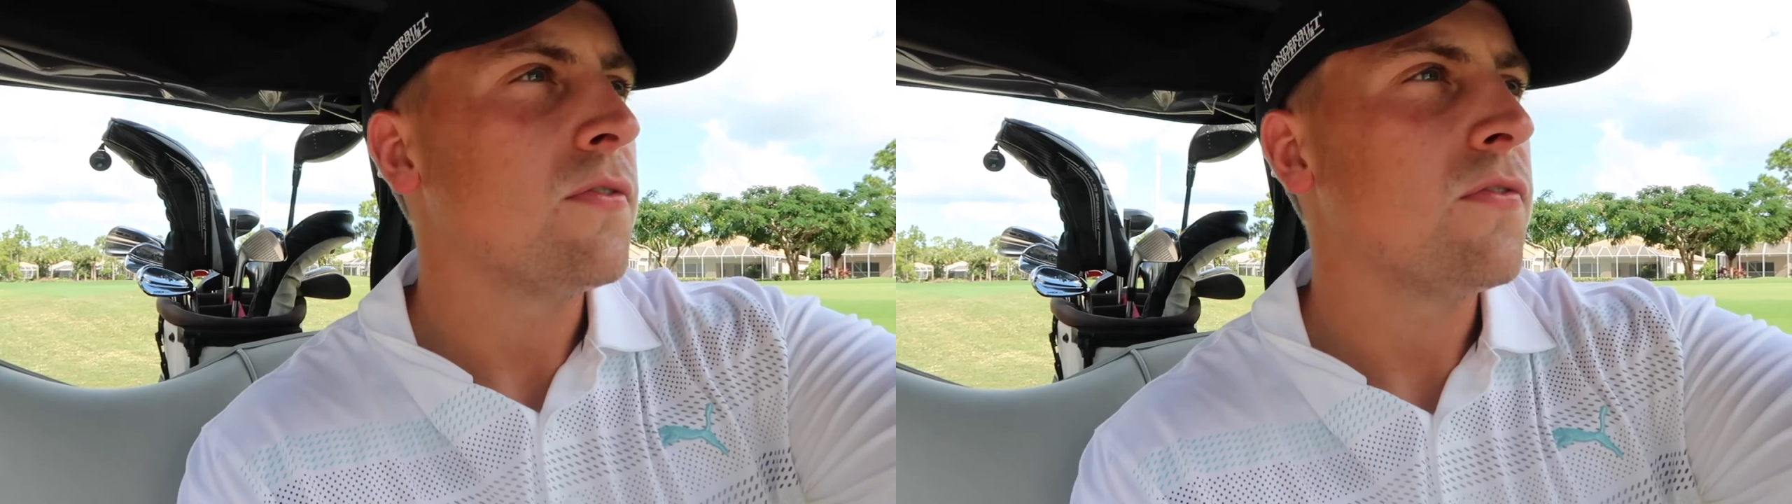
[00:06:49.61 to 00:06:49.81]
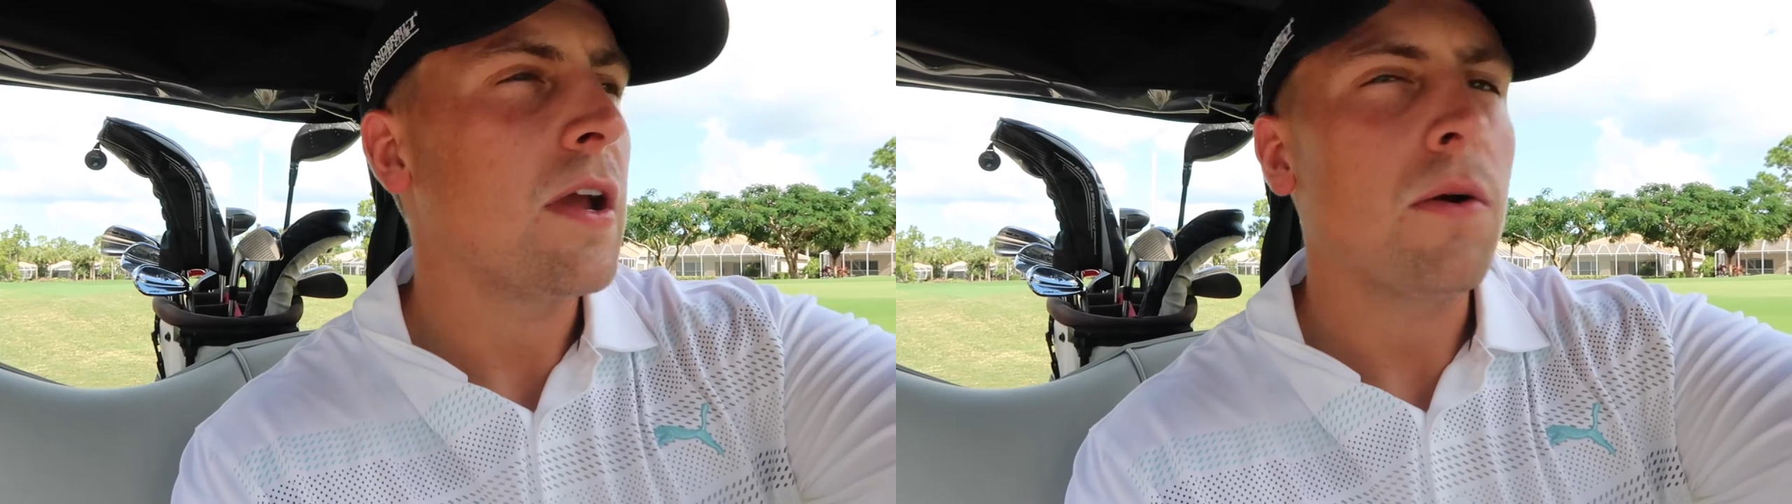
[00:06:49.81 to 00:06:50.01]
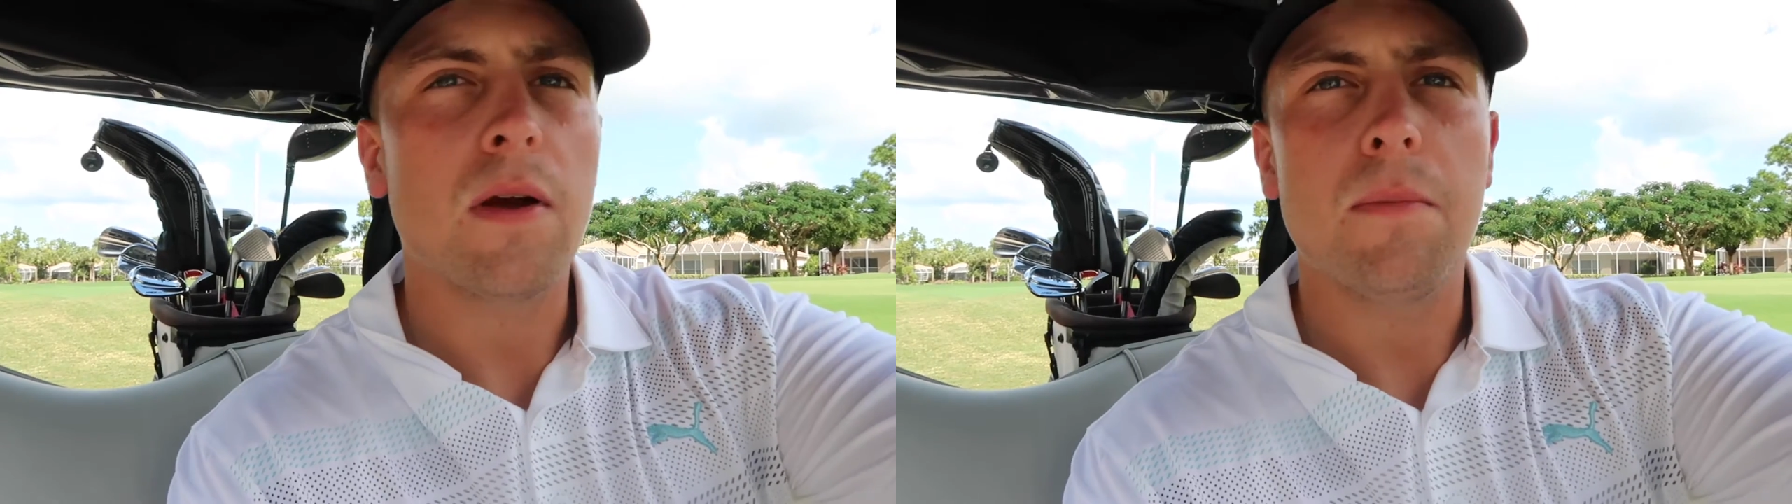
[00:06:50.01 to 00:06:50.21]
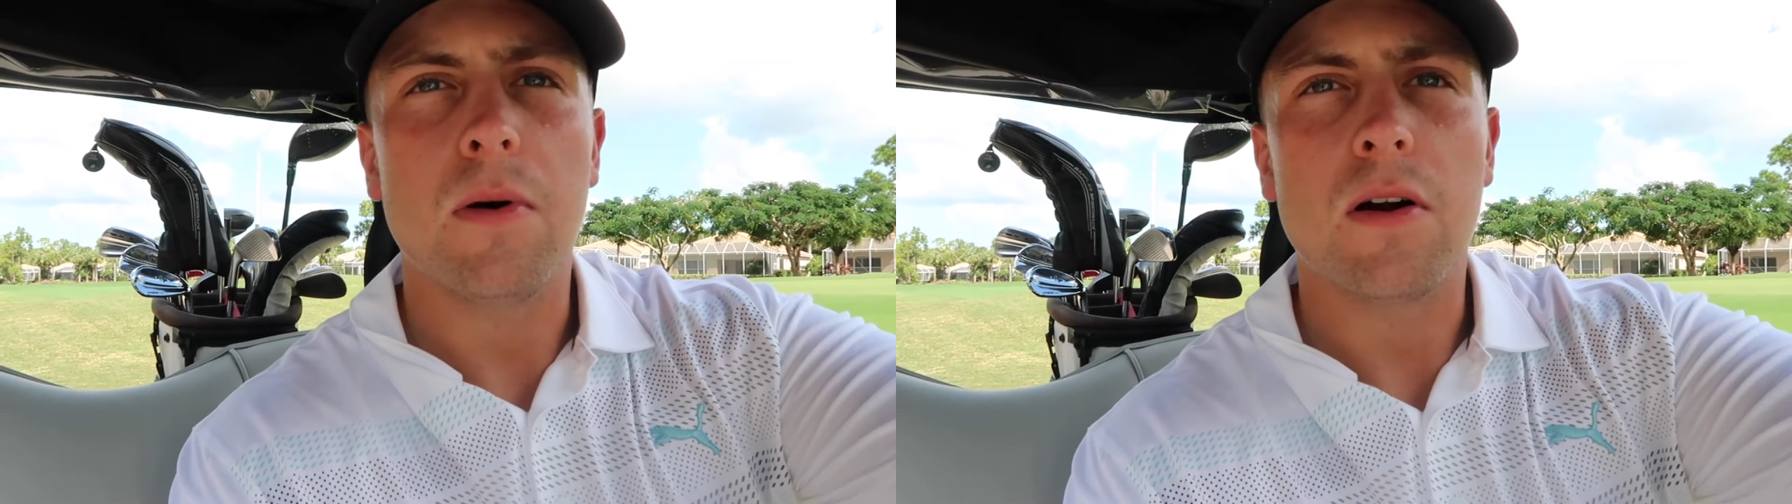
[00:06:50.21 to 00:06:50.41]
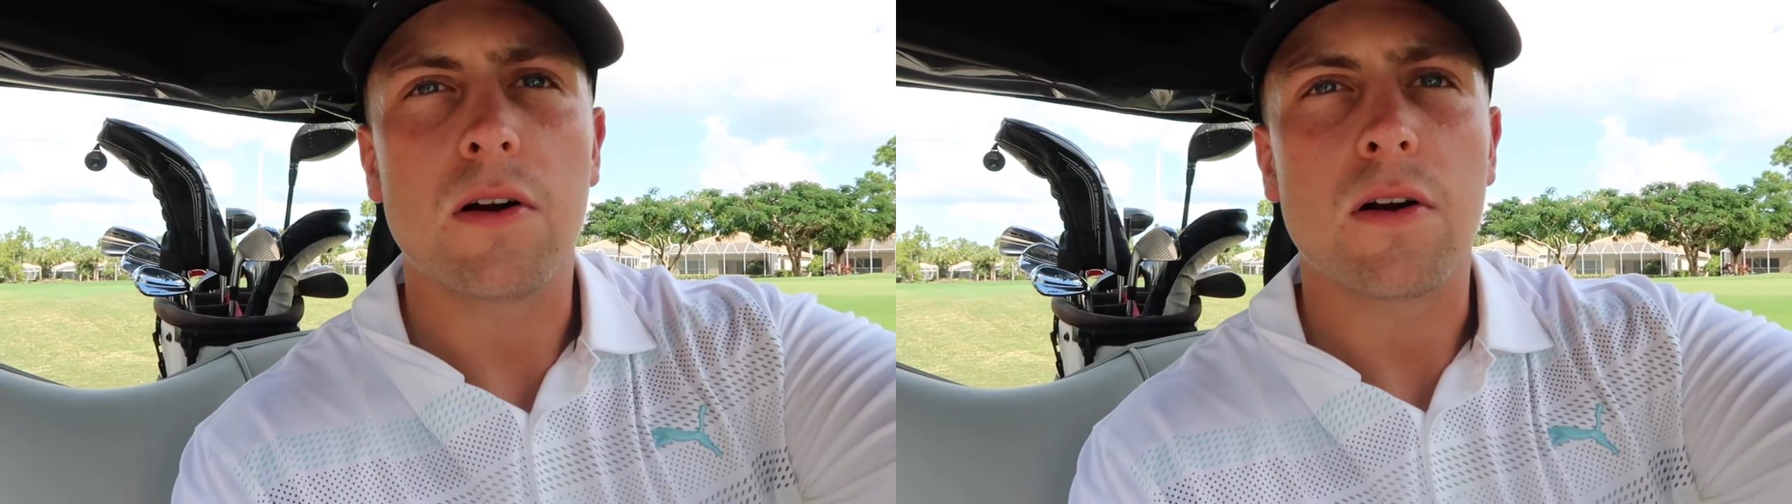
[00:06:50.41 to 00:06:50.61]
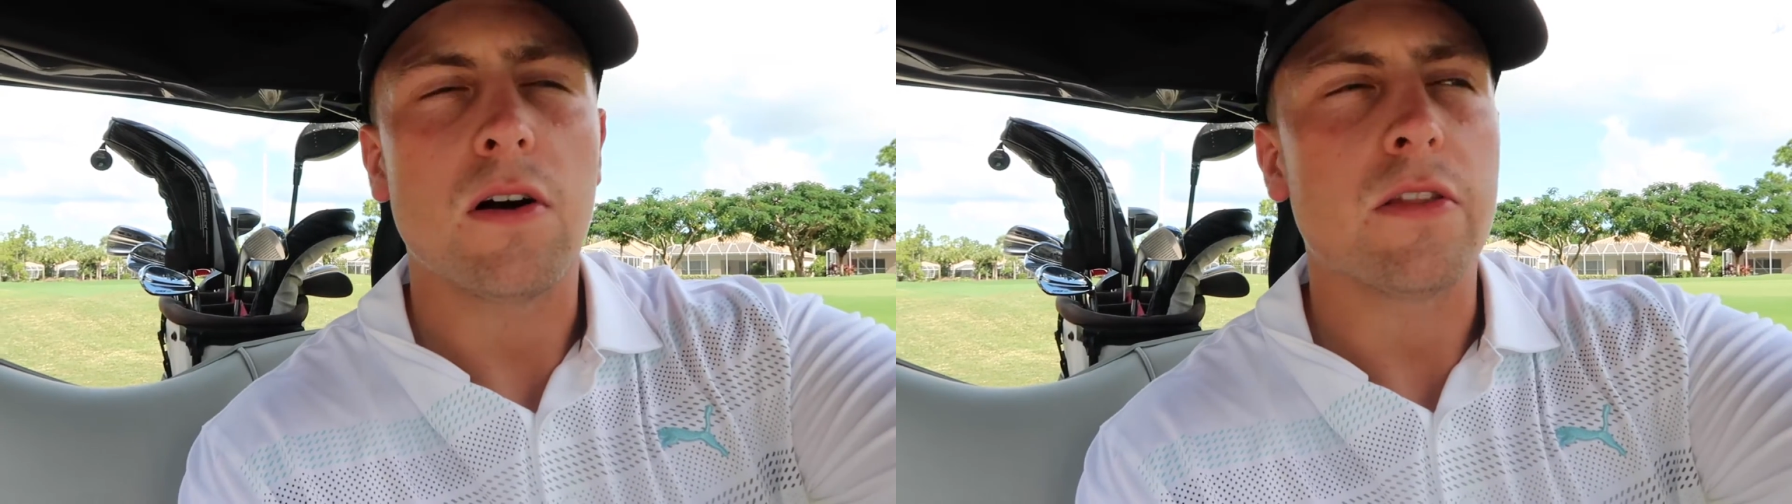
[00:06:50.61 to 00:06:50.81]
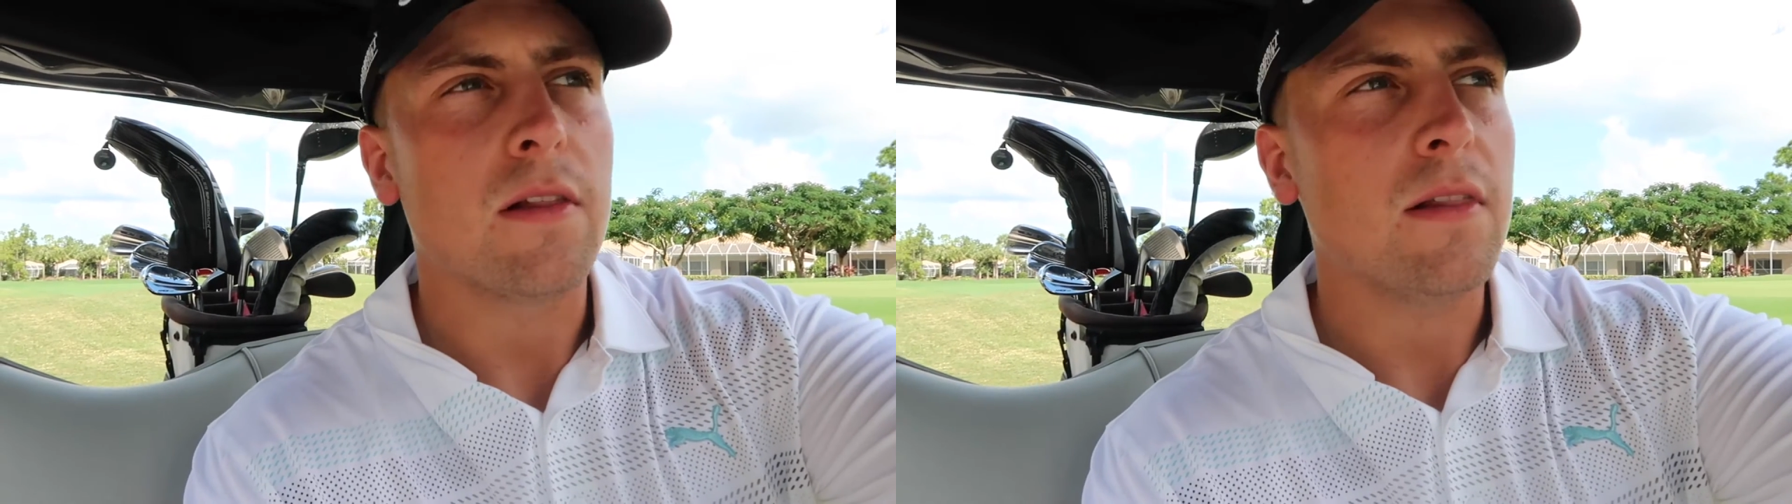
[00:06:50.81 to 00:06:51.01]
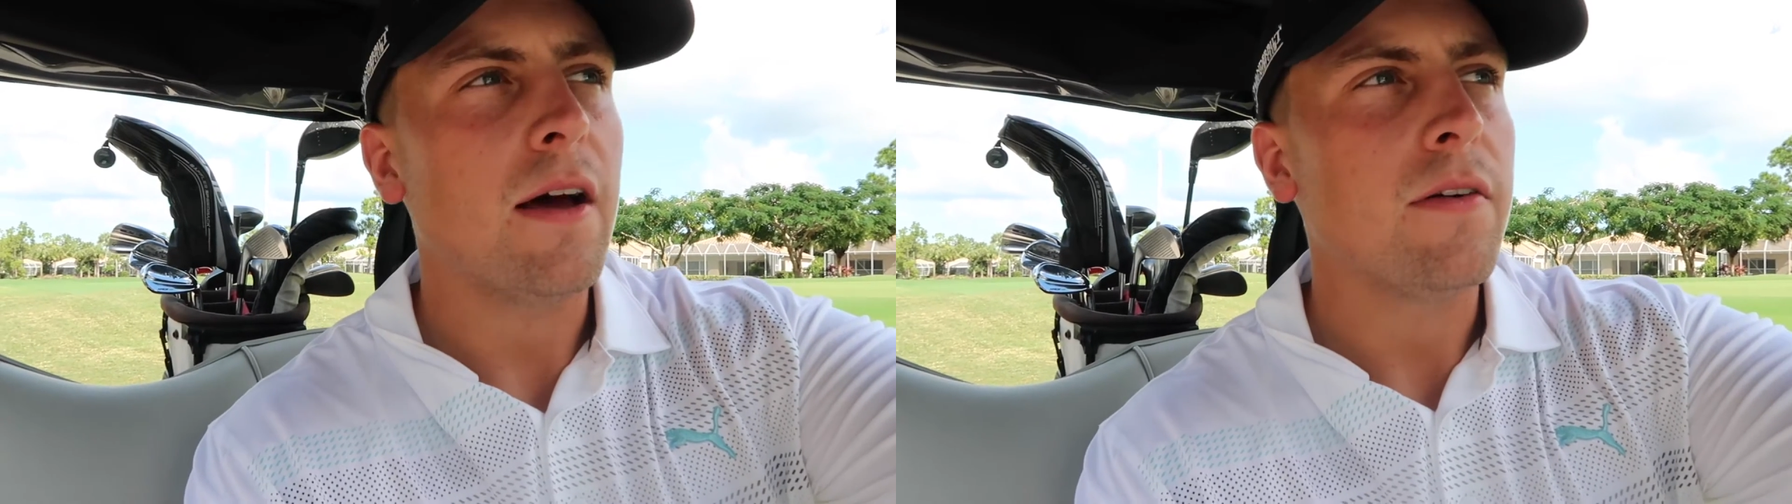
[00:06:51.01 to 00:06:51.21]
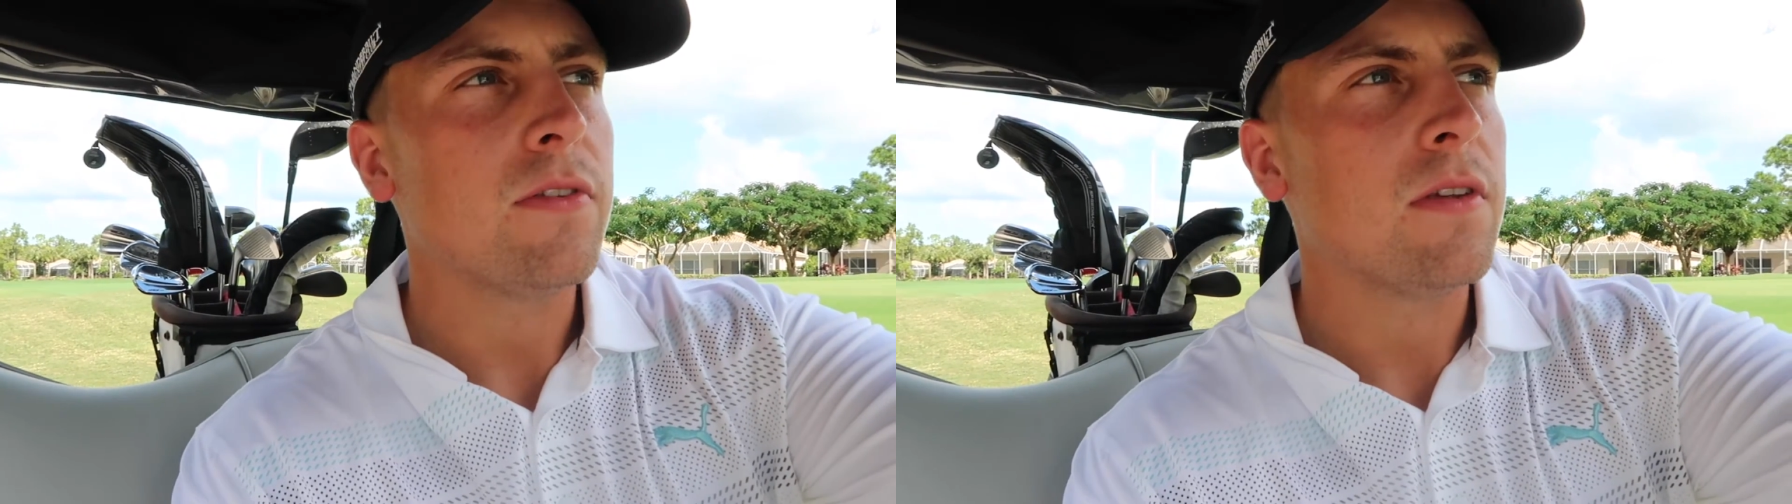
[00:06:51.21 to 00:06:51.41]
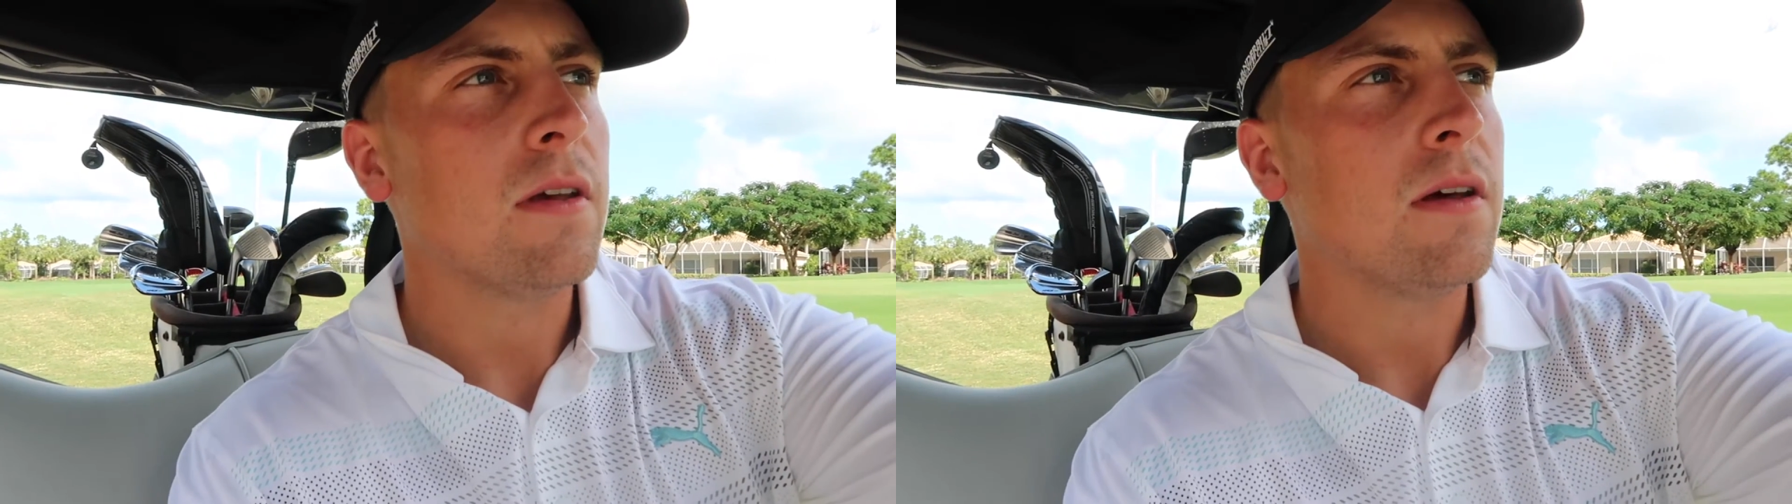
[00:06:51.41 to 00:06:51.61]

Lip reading: fairway bunker on the left,